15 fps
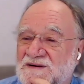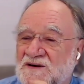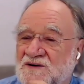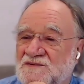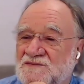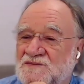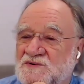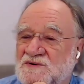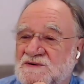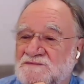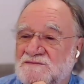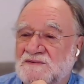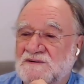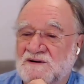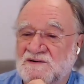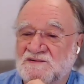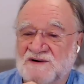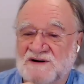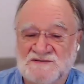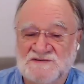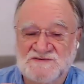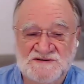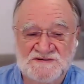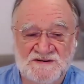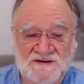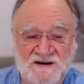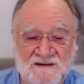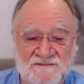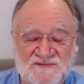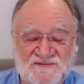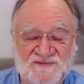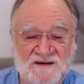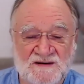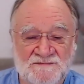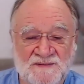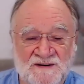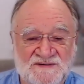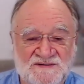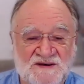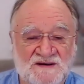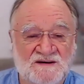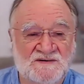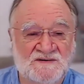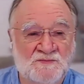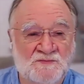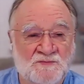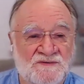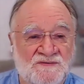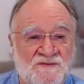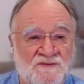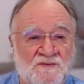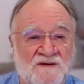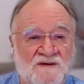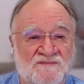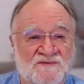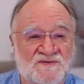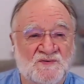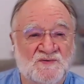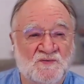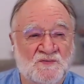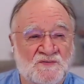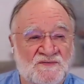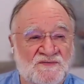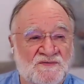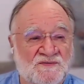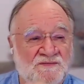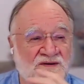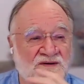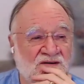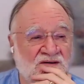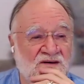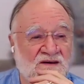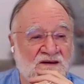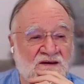Maybe you can arrange it that I'm side by side with whoever talks to me.